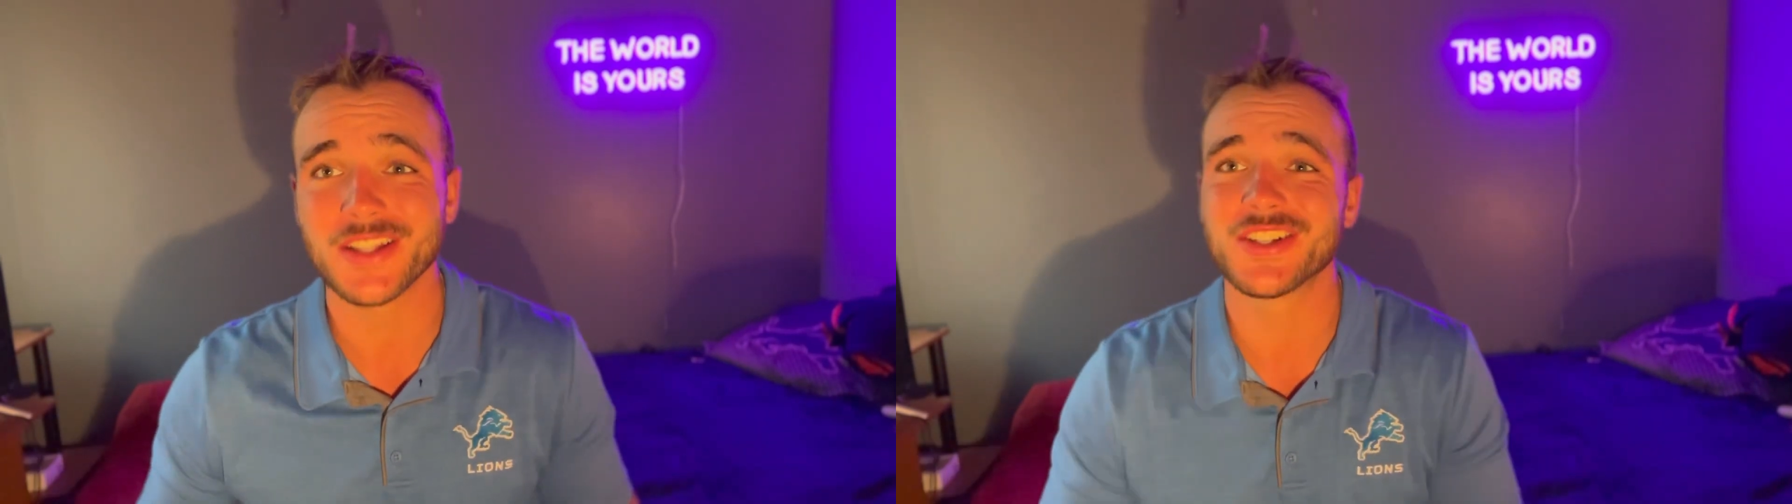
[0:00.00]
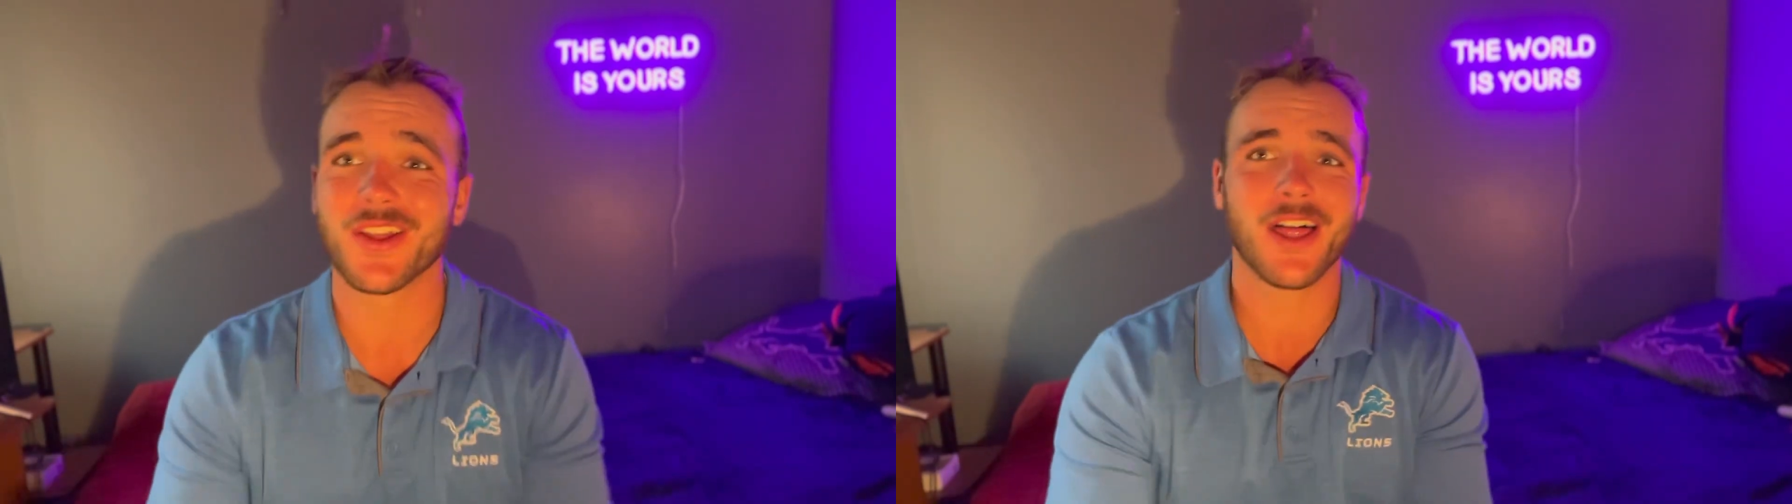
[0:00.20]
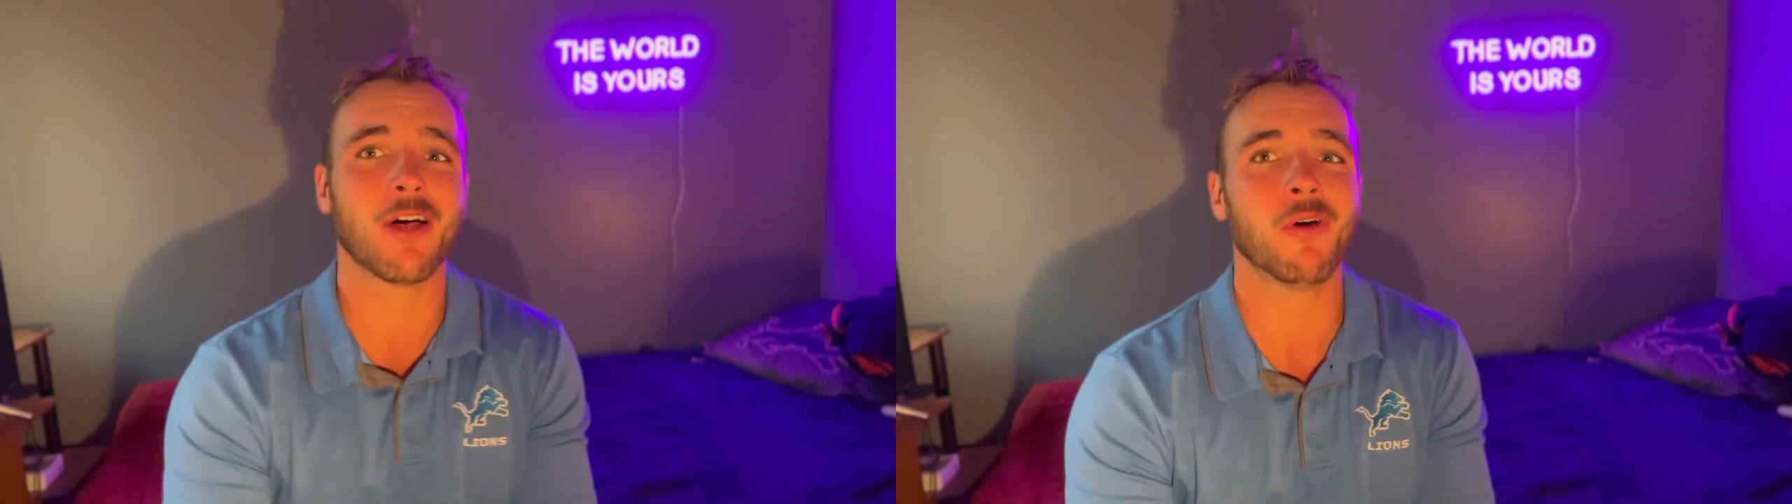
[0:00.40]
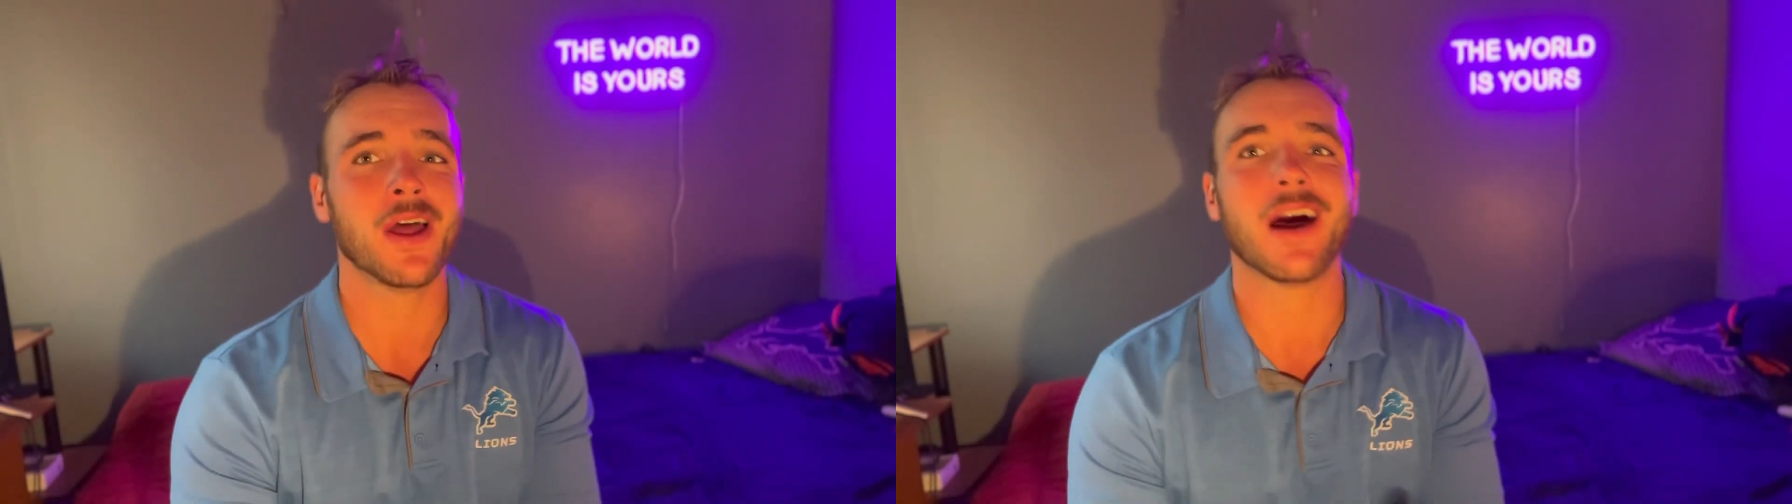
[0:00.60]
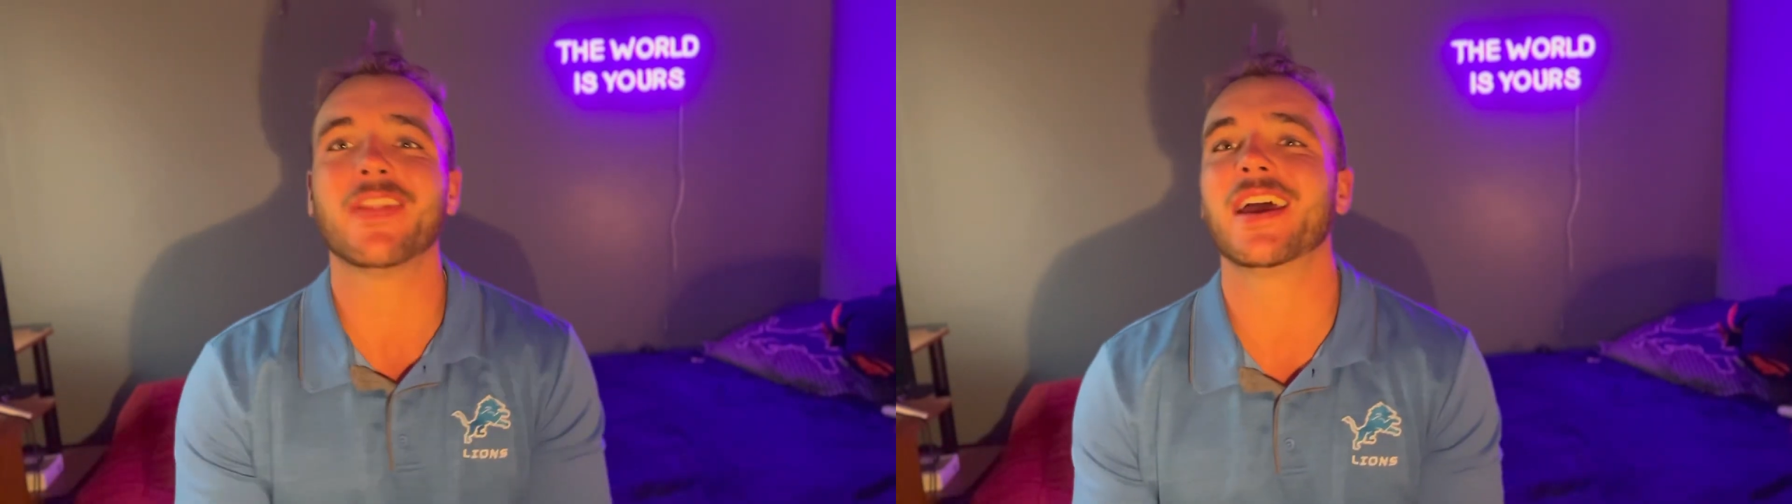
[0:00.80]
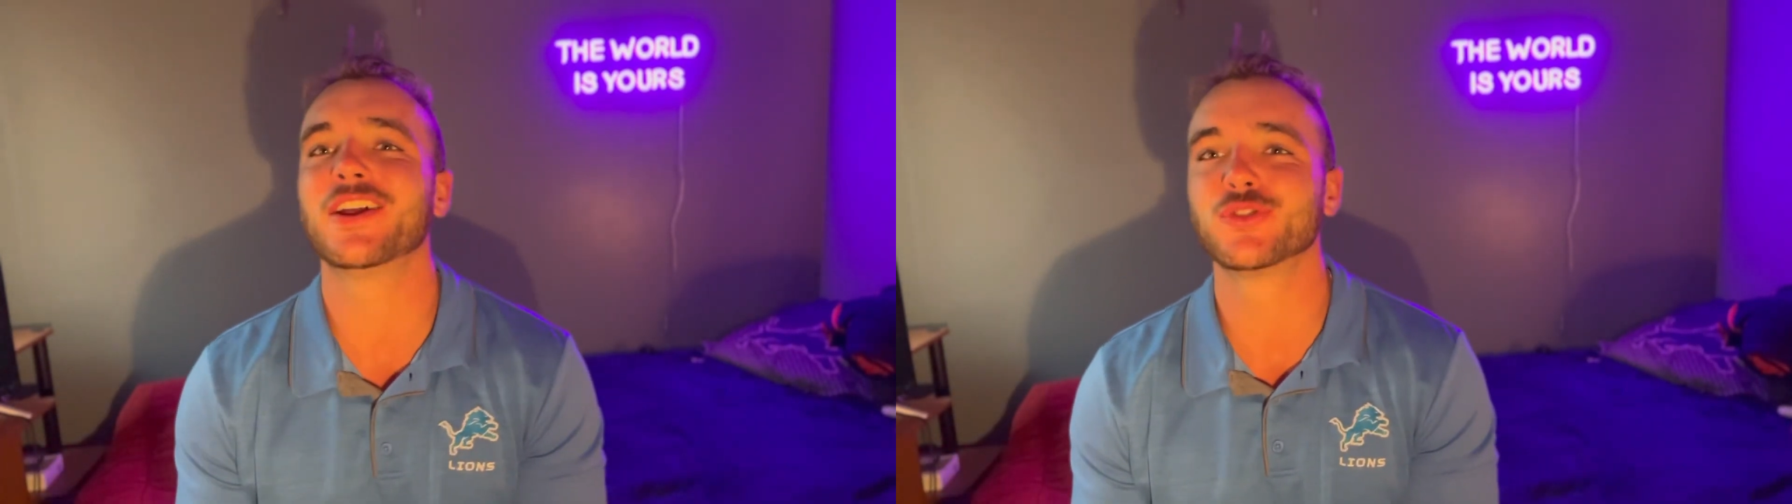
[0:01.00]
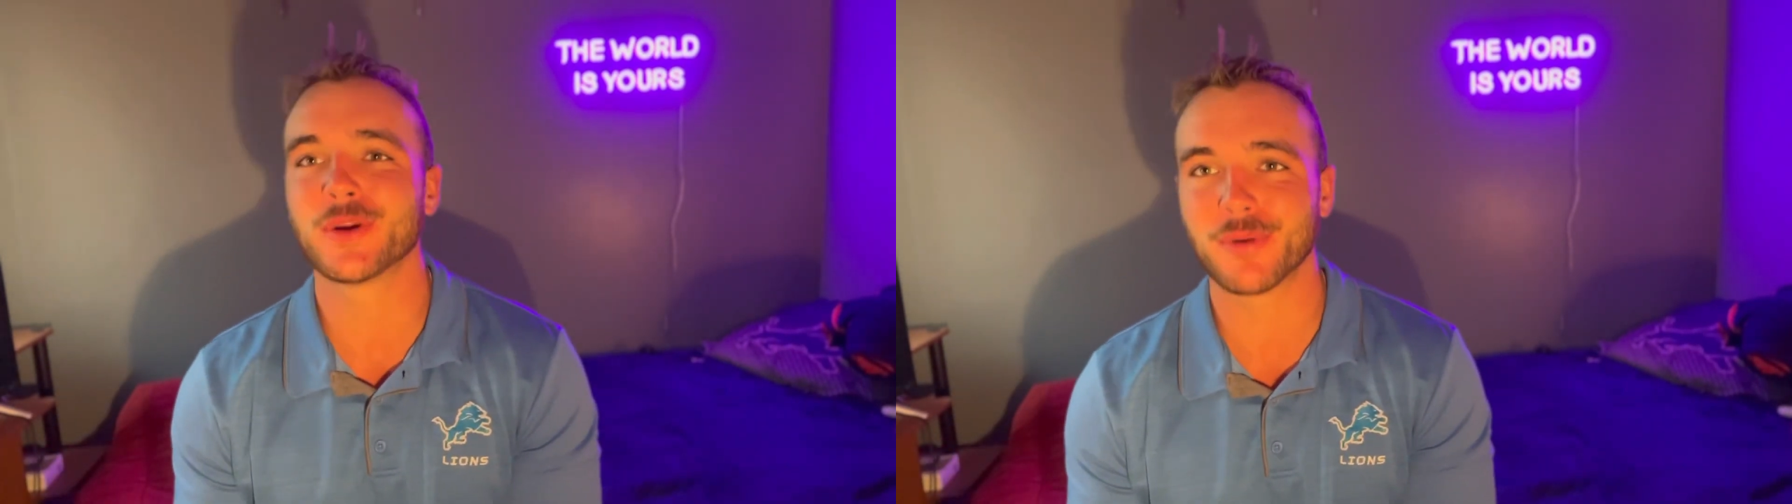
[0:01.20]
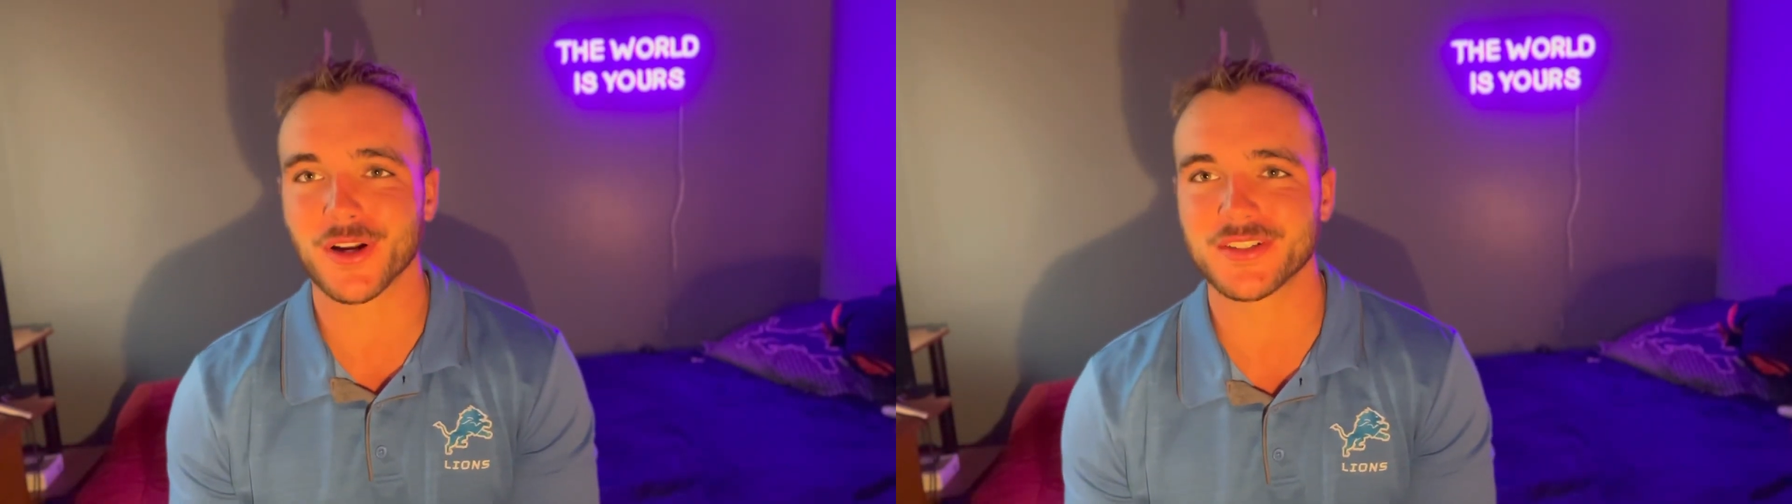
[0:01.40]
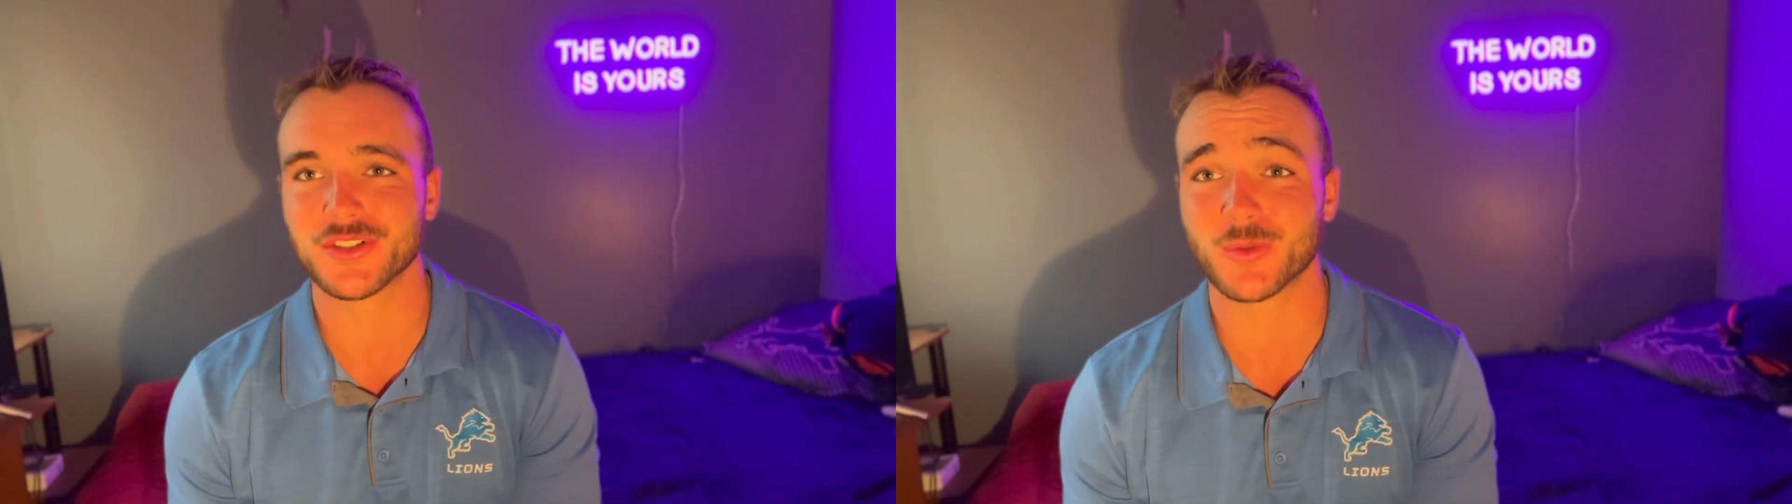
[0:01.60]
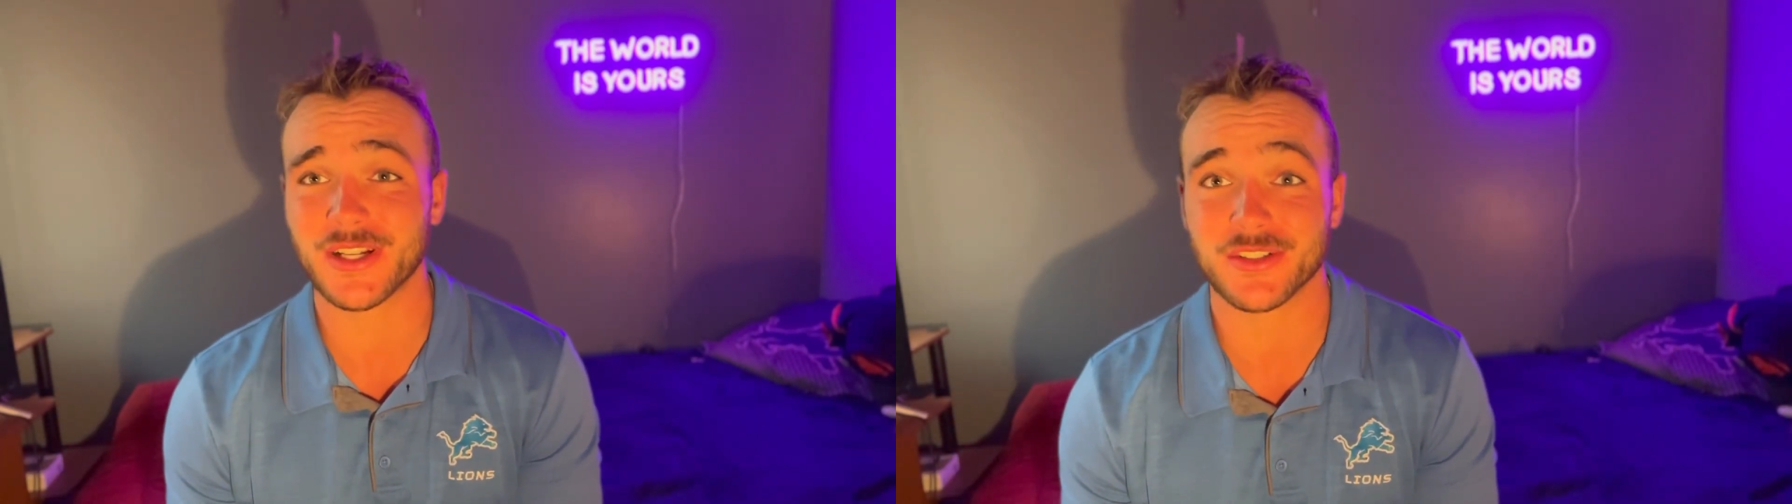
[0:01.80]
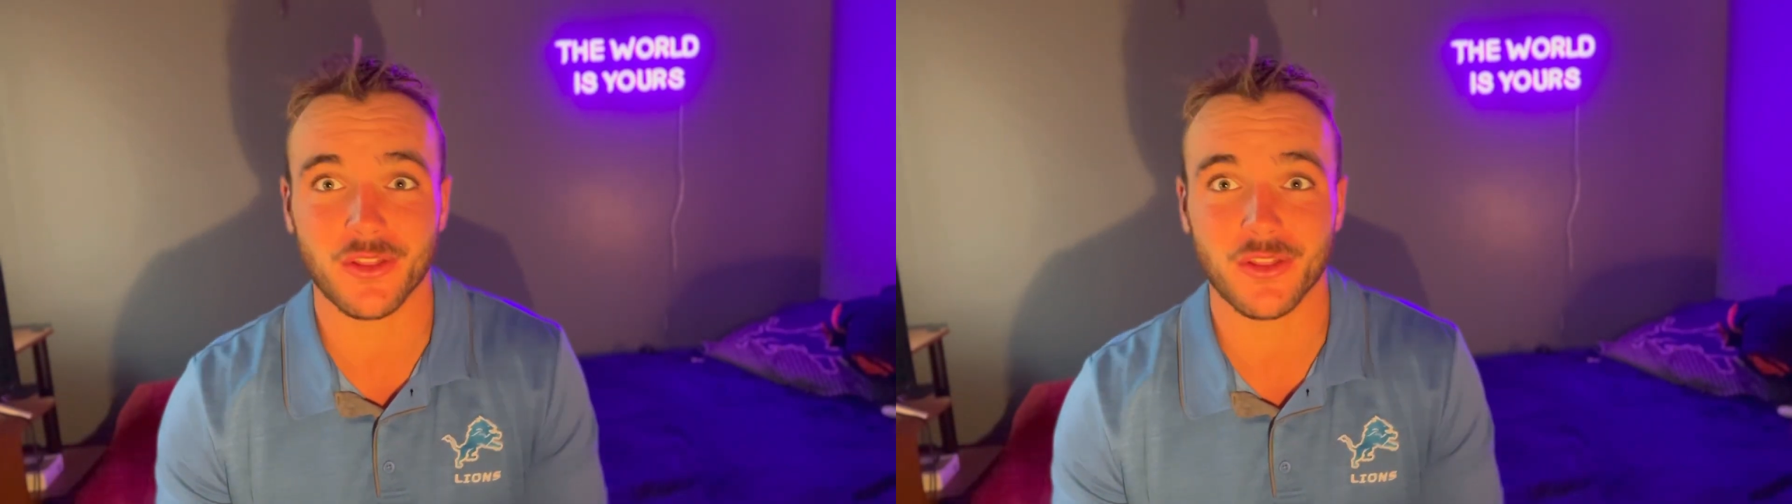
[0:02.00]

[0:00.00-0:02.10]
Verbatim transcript: Chill out on the injury bug situation.